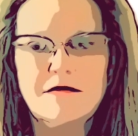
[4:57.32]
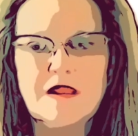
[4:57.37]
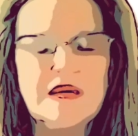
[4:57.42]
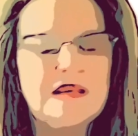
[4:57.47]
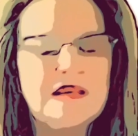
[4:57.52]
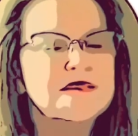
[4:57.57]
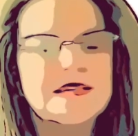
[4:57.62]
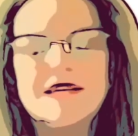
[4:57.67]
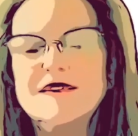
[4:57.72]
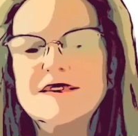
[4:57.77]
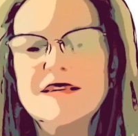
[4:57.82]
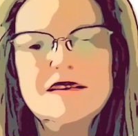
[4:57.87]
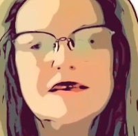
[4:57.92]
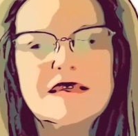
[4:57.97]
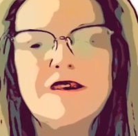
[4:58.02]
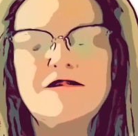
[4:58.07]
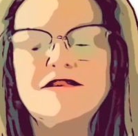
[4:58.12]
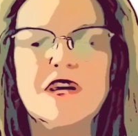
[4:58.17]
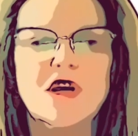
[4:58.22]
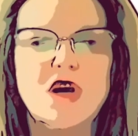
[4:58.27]
See, it doesn't
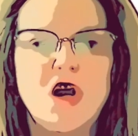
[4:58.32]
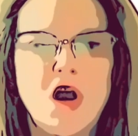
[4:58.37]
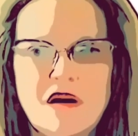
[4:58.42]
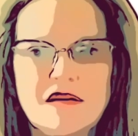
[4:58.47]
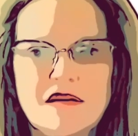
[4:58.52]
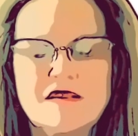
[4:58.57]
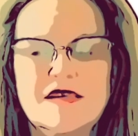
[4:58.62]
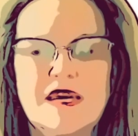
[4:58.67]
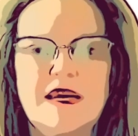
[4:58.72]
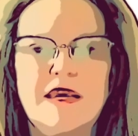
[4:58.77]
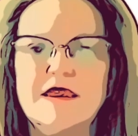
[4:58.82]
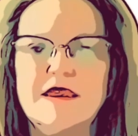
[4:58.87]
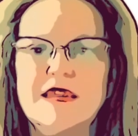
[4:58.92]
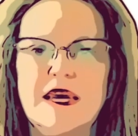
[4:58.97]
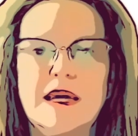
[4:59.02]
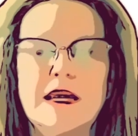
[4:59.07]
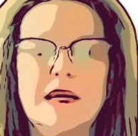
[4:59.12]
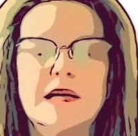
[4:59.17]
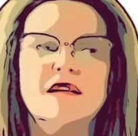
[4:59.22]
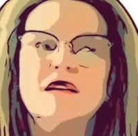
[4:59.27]
have to cost
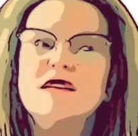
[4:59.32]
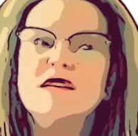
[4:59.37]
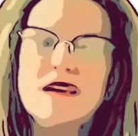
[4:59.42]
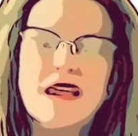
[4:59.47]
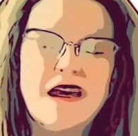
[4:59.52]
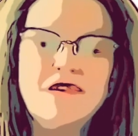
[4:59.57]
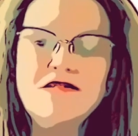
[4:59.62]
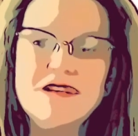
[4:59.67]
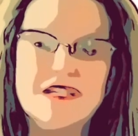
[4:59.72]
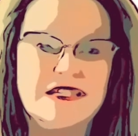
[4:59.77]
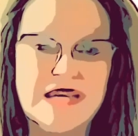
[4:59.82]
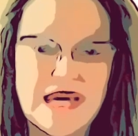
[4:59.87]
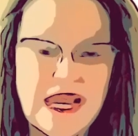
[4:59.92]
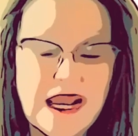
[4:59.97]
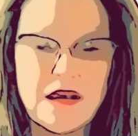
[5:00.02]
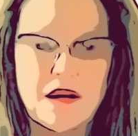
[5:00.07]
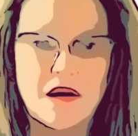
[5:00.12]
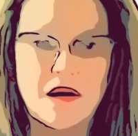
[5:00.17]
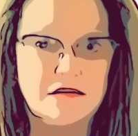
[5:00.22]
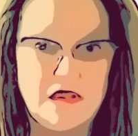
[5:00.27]
anything. It doesn't have to take
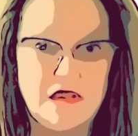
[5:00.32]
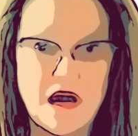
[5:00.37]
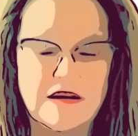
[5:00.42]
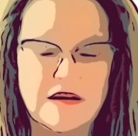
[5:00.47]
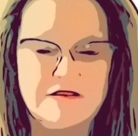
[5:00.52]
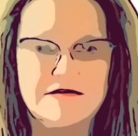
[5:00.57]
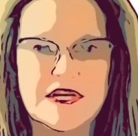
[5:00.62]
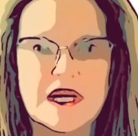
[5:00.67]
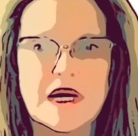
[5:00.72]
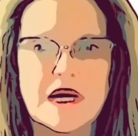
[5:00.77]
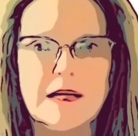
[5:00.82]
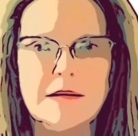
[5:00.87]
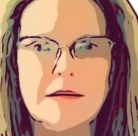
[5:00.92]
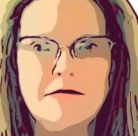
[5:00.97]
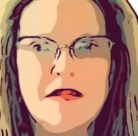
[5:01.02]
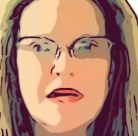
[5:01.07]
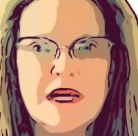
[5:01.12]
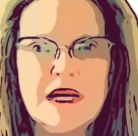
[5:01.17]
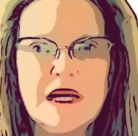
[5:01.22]
a lot of time.